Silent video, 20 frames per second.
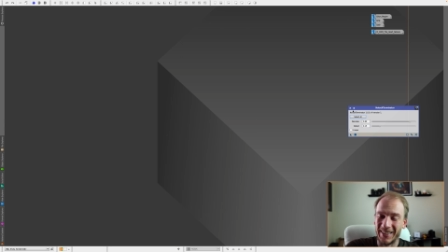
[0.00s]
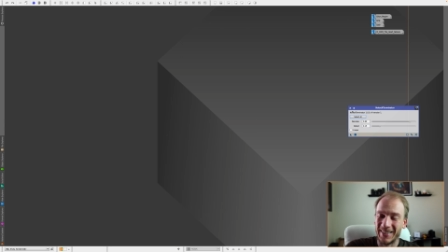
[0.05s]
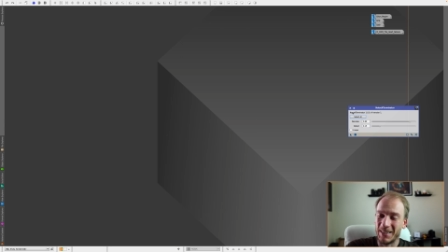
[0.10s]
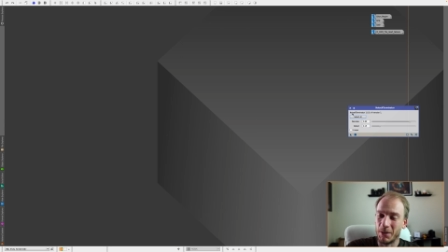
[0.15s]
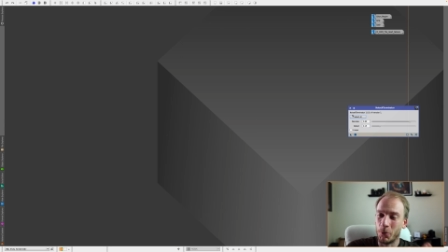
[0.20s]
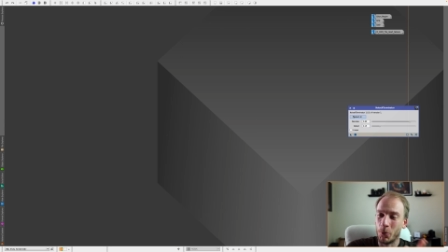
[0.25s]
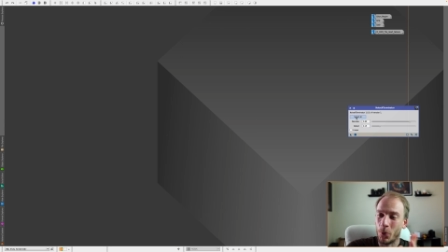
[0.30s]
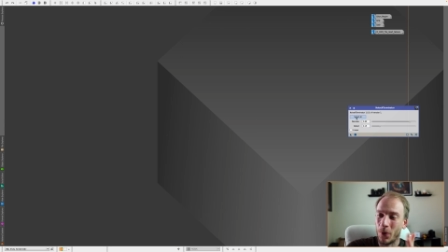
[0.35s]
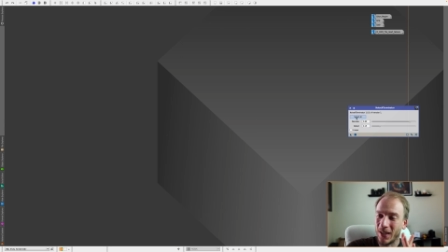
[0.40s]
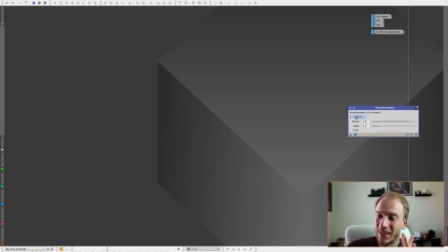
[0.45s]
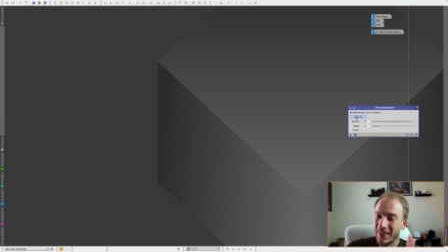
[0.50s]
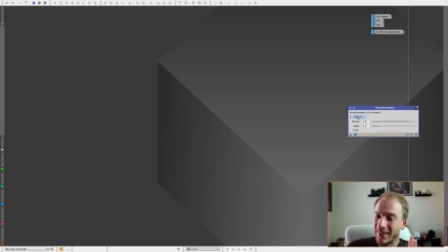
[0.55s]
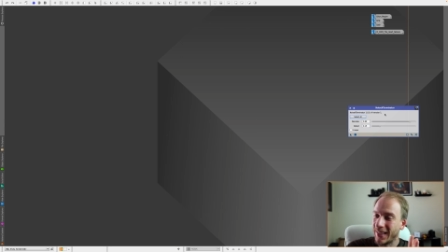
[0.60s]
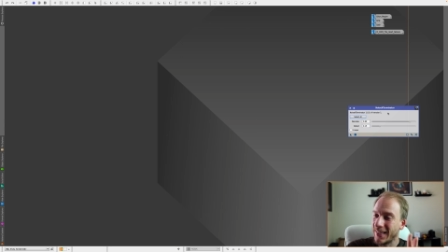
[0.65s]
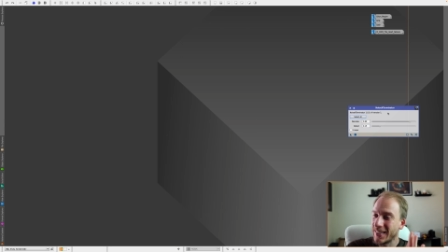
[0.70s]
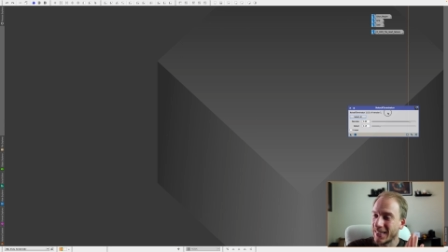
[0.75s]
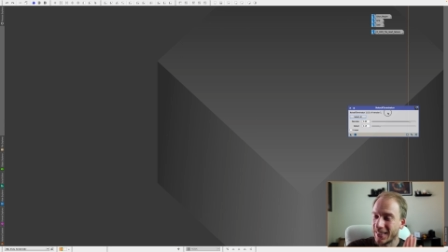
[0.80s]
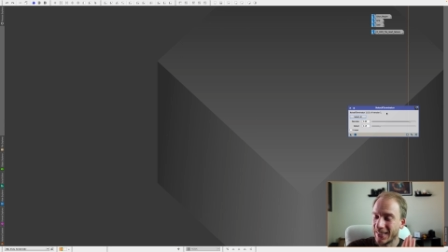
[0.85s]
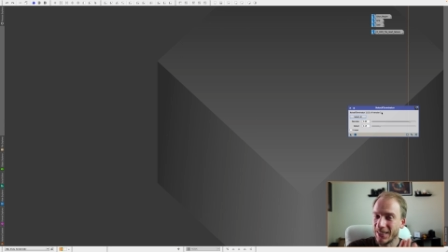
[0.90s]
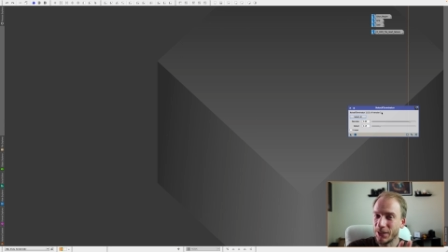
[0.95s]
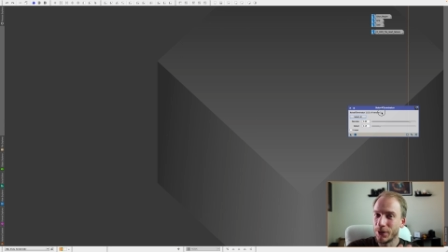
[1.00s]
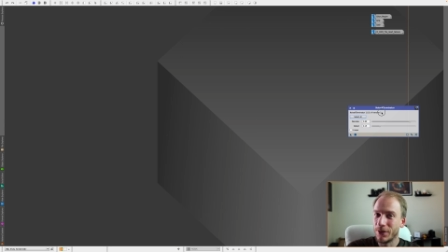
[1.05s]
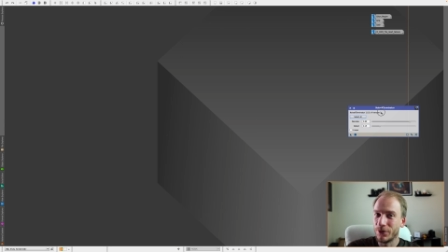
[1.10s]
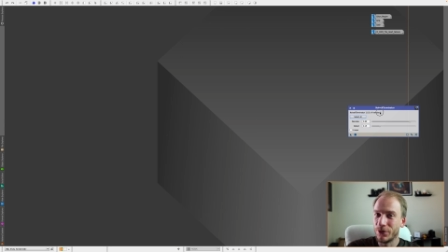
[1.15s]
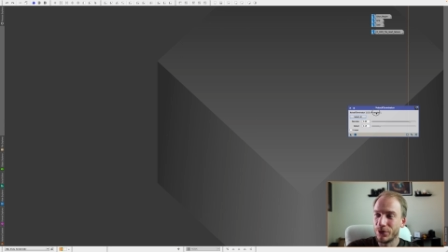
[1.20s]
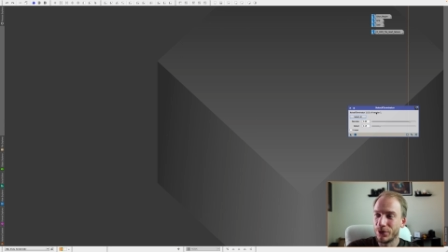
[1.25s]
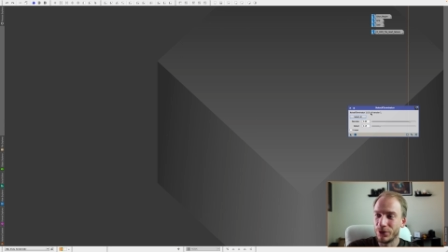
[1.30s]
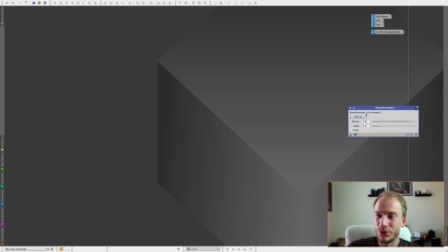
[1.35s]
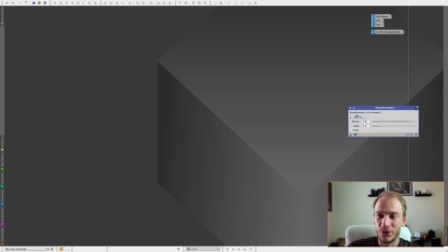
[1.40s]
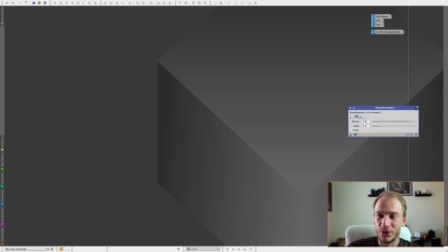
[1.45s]
there's one last thing you have
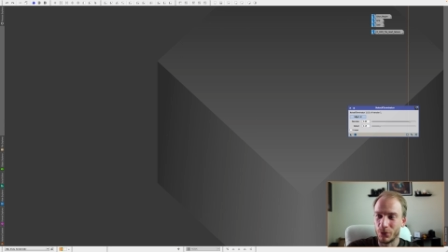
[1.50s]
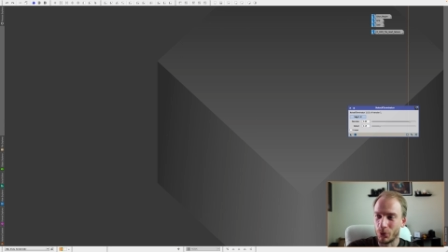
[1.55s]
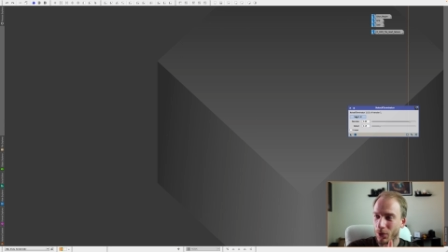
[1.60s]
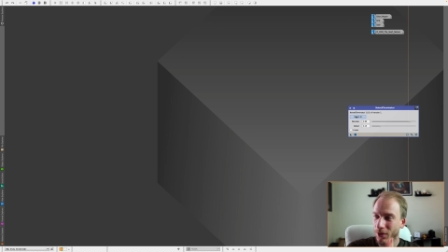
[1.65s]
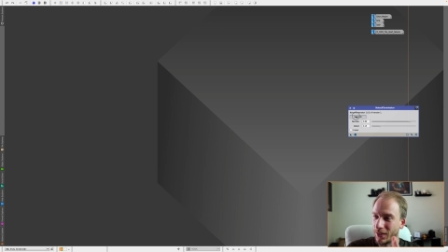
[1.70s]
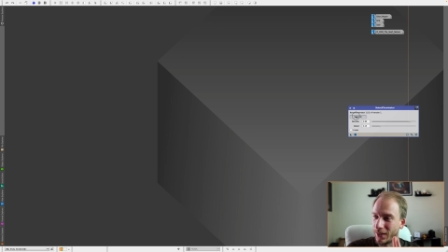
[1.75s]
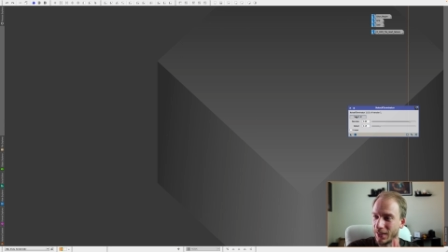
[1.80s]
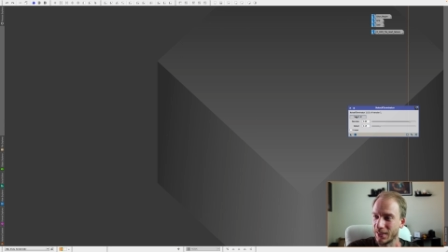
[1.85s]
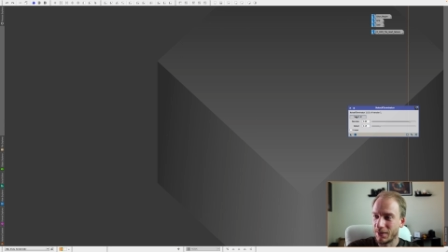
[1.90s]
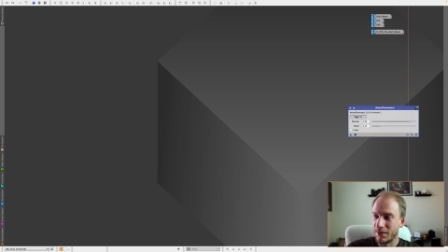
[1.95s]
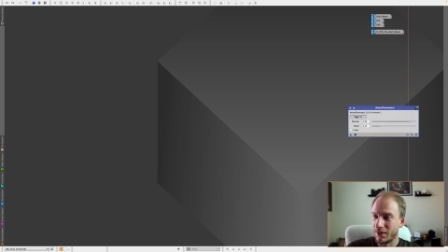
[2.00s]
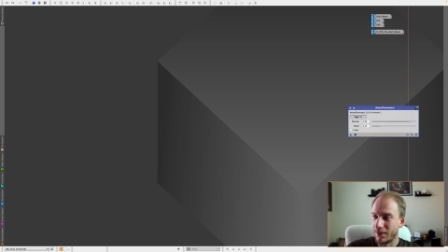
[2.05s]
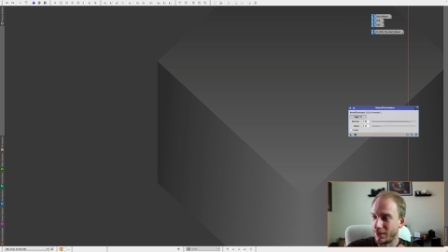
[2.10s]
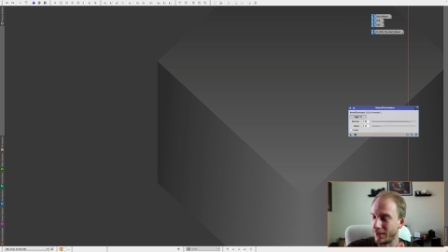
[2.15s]
to do, just one last,